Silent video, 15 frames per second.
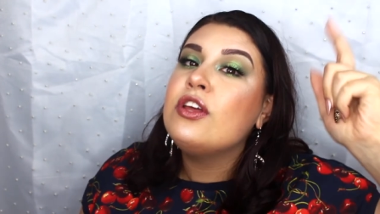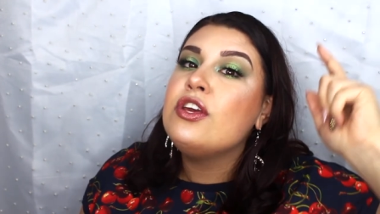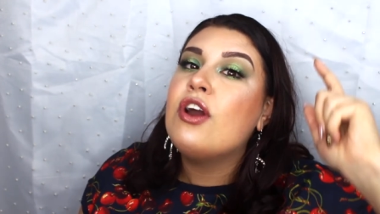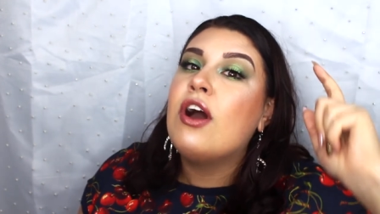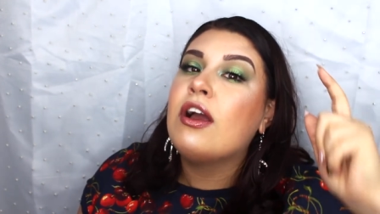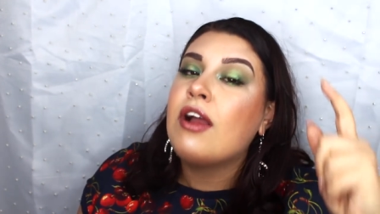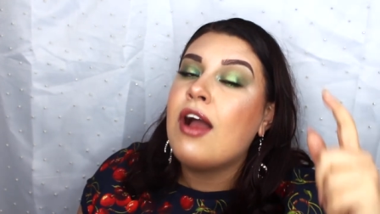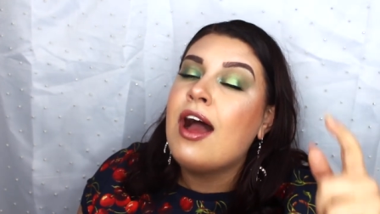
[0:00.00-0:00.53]

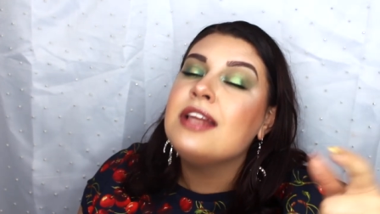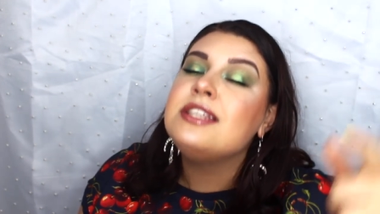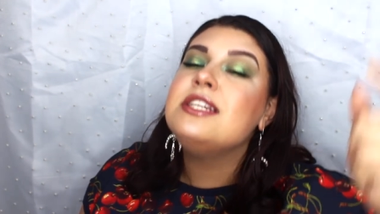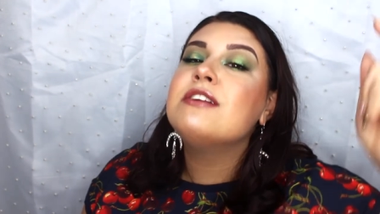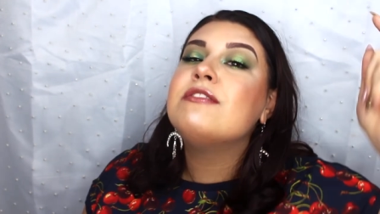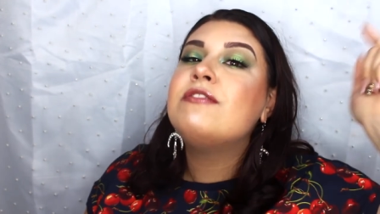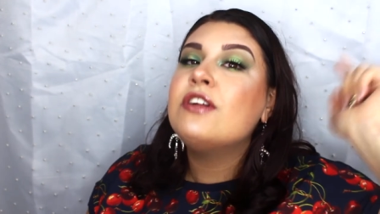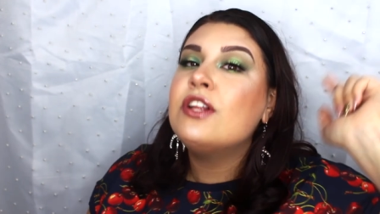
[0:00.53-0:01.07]
your auntie
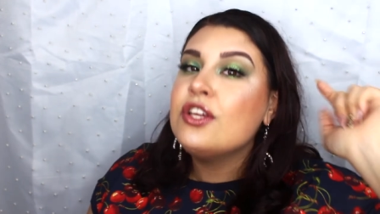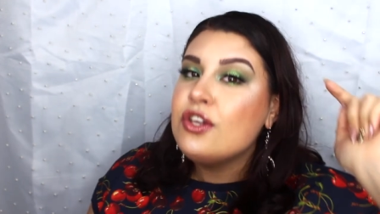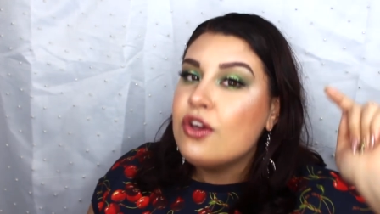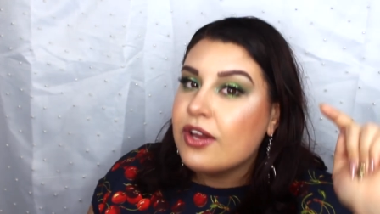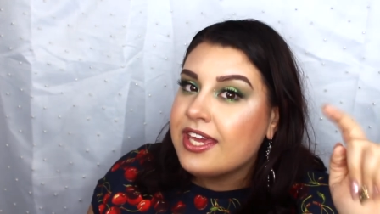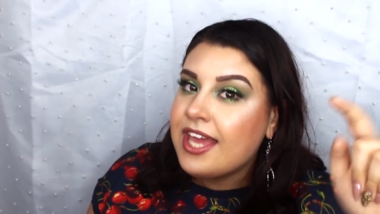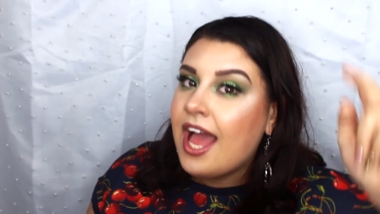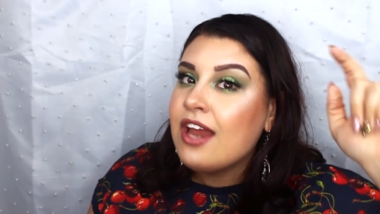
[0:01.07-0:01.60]
to follow,
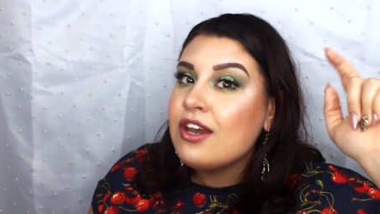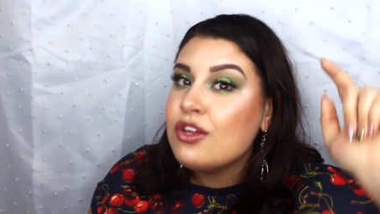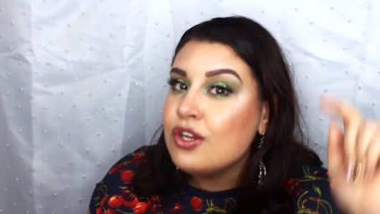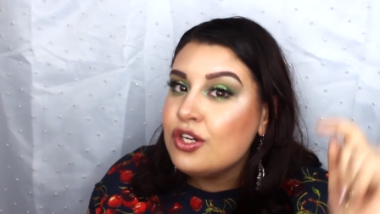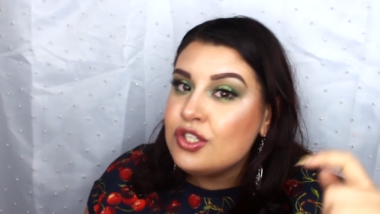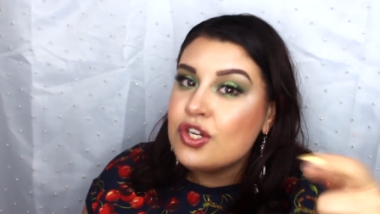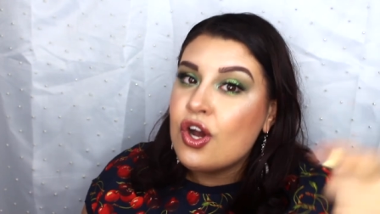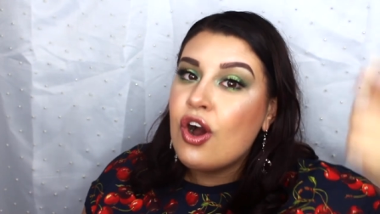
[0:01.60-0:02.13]
your cat,
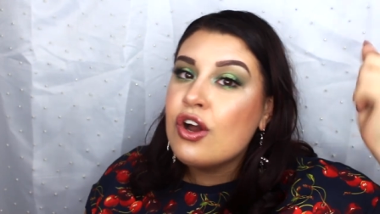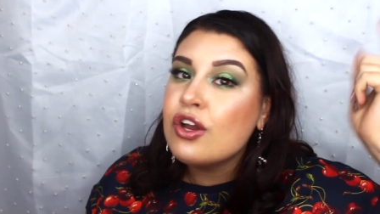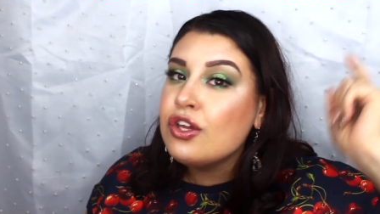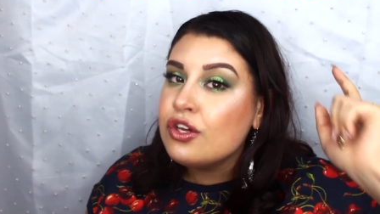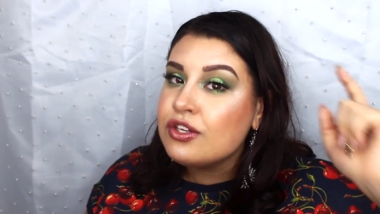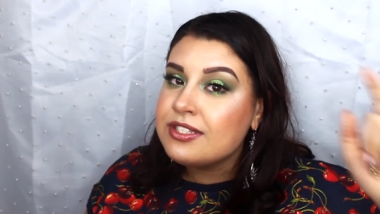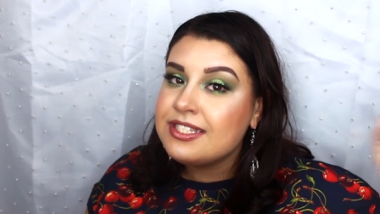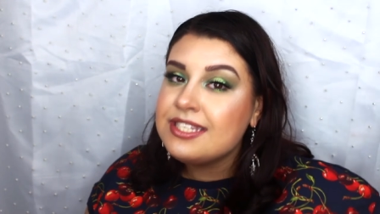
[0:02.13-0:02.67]
your dog,
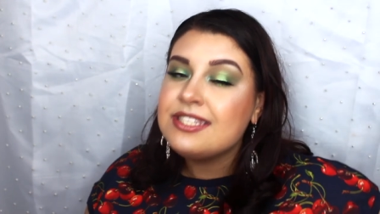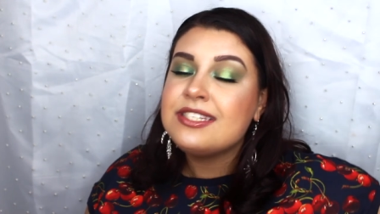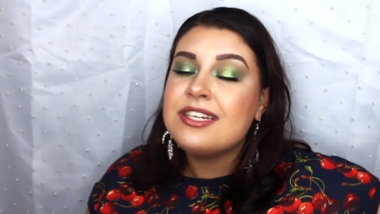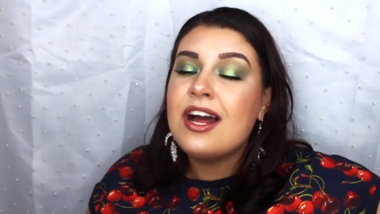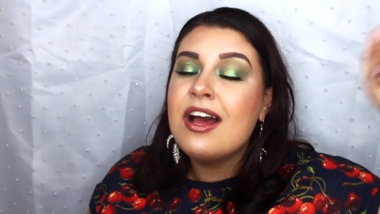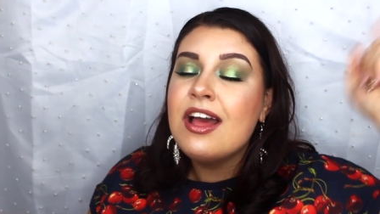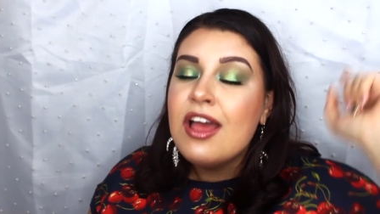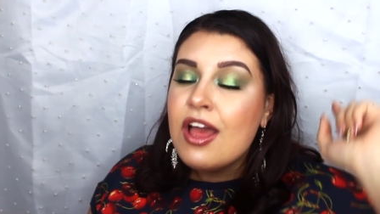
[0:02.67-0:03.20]
your
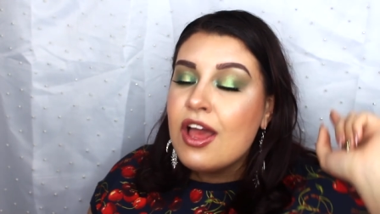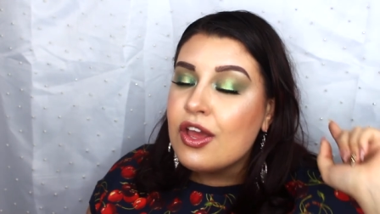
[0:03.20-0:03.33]
sister,